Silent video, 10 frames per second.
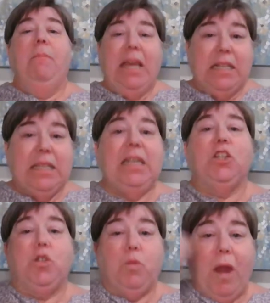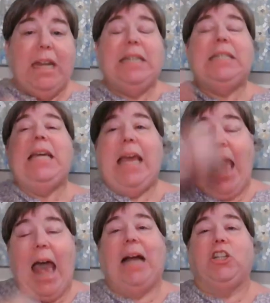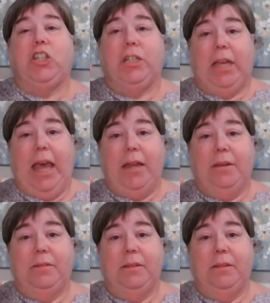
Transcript: means that it's ready to take action again.